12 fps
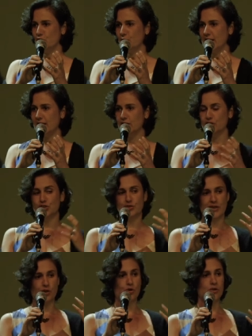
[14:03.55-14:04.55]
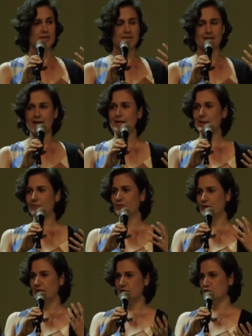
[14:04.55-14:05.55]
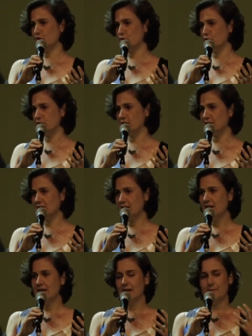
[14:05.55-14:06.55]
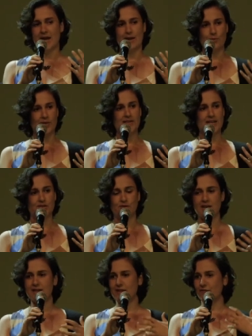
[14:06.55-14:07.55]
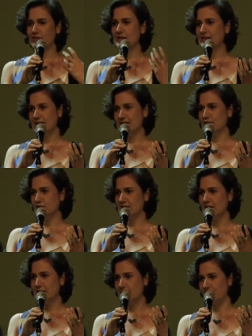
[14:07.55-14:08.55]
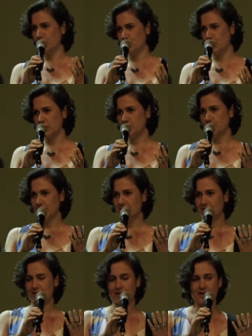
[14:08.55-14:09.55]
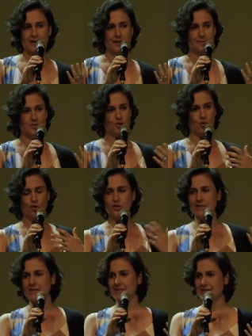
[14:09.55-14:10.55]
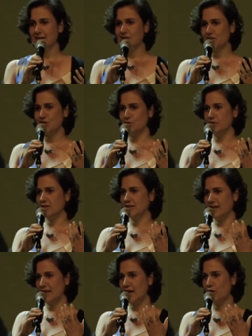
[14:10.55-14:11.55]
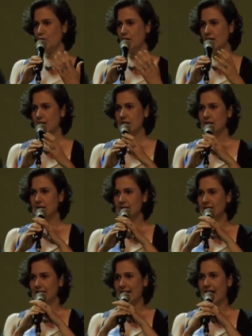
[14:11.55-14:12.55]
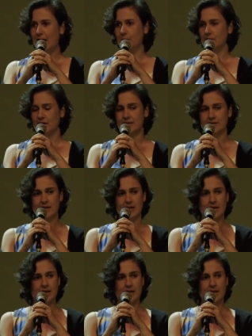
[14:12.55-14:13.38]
to know English, so they all sign up for English courses. And when they do that, they feel they need to sign up for Shakespeare. So all these tech students are now learning Hamlet.